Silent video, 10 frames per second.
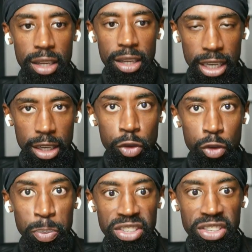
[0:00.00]

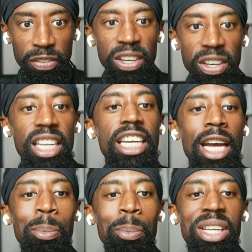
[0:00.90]
specifically the
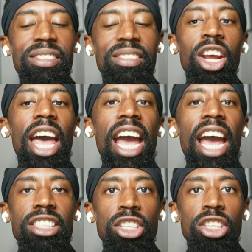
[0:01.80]
companies that are
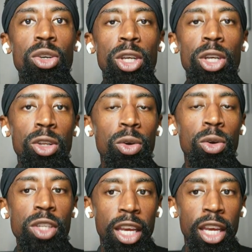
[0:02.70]
executing on those
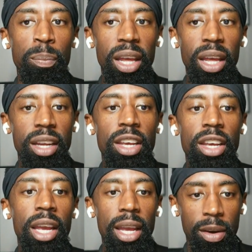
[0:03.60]
game plans.
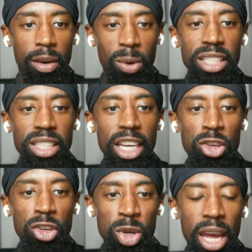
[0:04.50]
And once they do
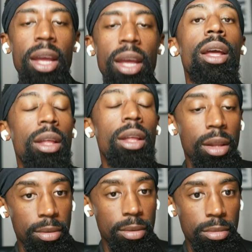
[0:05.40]
that,
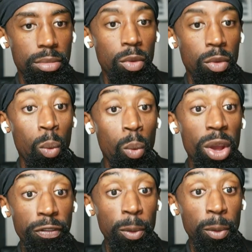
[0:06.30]
with
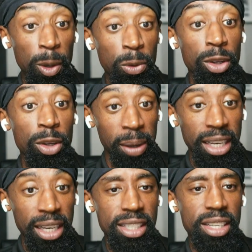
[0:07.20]
the people demanding
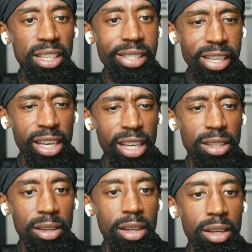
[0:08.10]
such things,
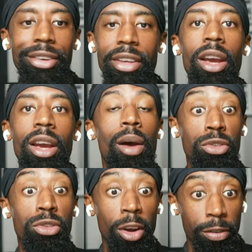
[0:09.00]
because they're
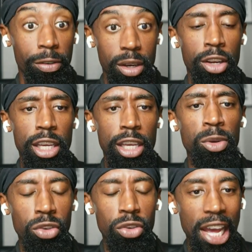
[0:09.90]
observant and keeping
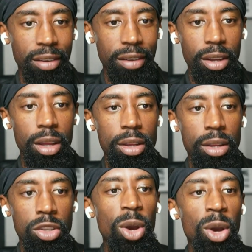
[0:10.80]
track of it,
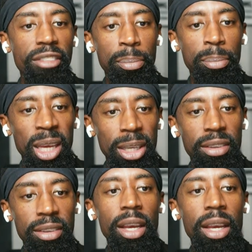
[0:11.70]
you having babies
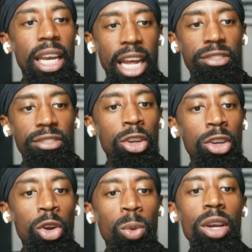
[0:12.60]
and having to go to
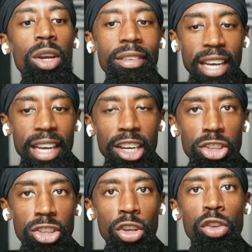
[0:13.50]
work is not an
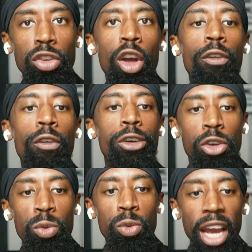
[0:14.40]
excuse for you
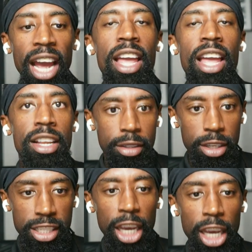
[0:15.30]
not to
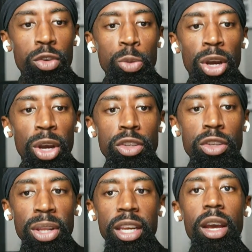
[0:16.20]
take
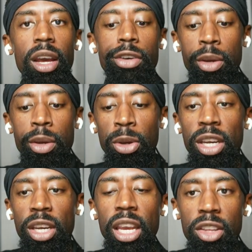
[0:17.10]
responsibility of your community
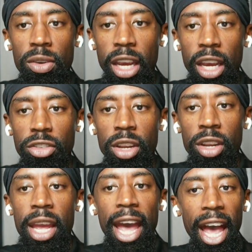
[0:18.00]
and your nation.
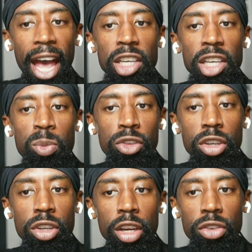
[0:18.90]
Ask what your
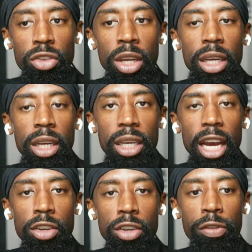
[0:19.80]
country cannot
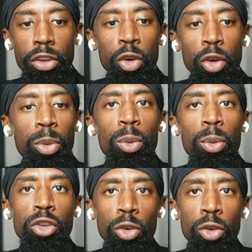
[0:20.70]
do for you, but what
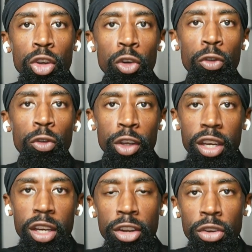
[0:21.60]
you could do for your
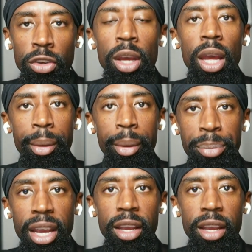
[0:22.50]
country, and
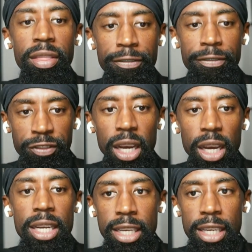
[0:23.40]
pay the
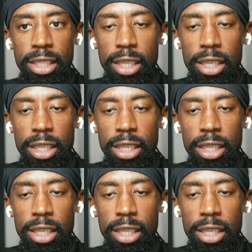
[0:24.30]
attention.